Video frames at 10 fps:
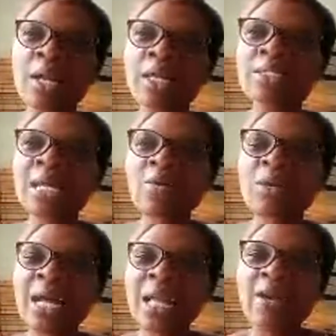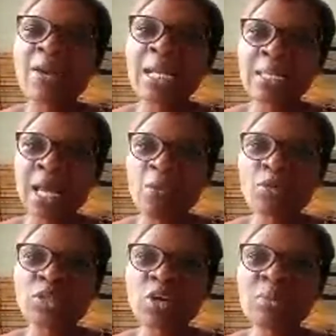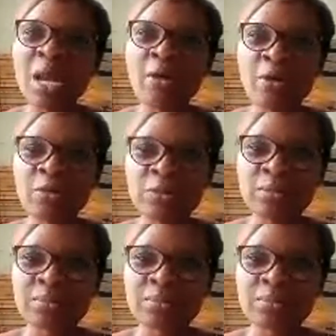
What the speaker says: is that or that around that time or Jeremy around?